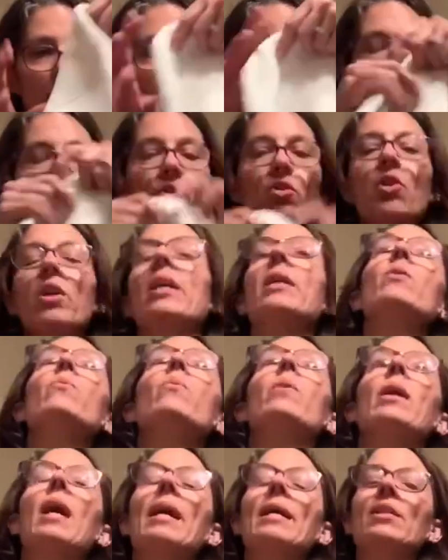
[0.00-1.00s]
a little trick
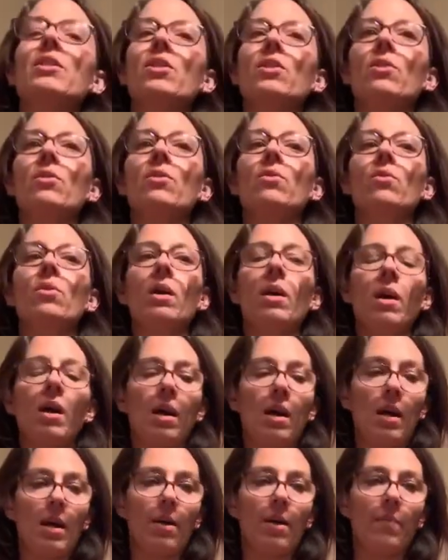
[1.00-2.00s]
what I do,
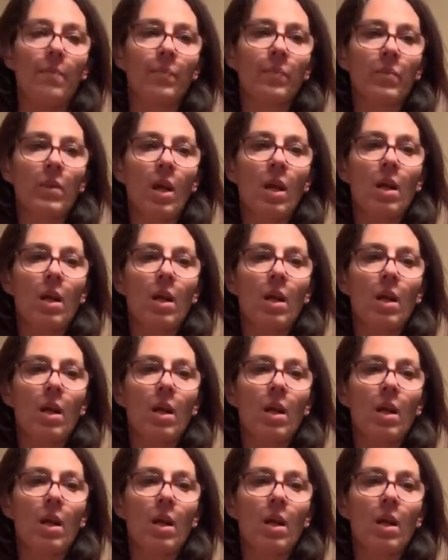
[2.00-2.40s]
um,